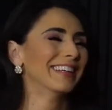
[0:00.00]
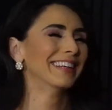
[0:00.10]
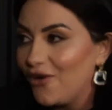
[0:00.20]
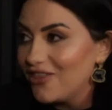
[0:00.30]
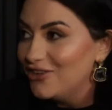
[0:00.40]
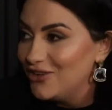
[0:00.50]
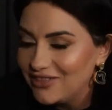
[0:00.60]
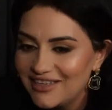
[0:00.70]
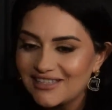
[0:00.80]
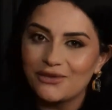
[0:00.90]
For the news.
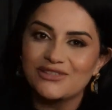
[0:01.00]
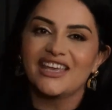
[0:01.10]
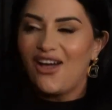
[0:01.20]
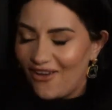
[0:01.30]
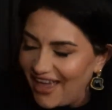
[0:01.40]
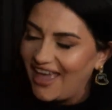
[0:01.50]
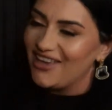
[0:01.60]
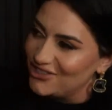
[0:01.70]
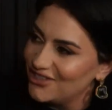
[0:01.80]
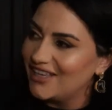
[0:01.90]
This, I was like,
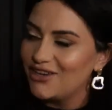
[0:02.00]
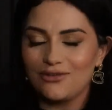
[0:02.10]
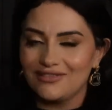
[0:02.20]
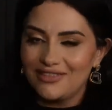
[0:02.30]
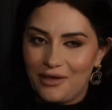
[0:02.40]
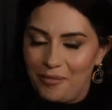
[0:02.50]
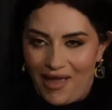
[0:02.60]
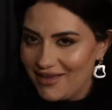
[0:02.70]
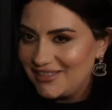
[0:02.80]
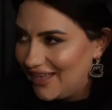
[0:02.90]
okay, she's like the
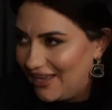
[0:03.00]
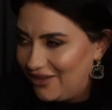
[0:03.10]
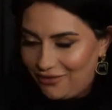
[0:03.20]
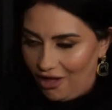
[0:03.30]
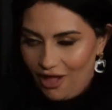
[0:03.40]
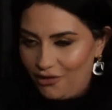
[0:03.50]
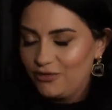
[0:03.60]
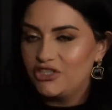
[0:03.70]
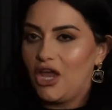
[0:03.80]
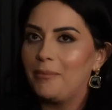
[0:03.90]
best. Like, I'll
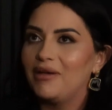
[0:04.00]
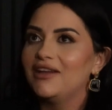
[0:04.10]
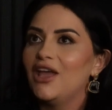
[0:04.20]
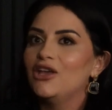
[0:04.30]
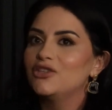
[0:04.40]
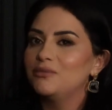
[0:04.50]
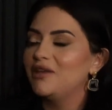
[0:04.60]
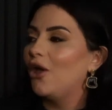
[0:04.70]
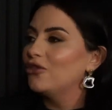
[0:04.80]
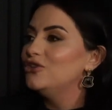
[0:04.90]
reach out. But to
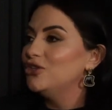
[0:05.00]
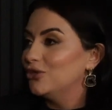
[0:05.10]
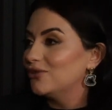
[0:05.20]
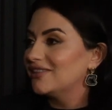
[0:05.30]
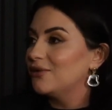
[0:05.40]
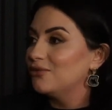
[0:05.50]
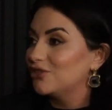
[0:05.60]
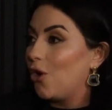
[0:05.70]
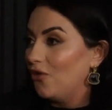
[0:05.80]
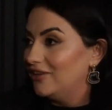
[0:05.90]
be on the news, it
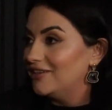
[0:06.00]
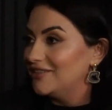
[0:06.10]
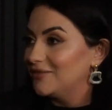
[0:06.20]
was COVID.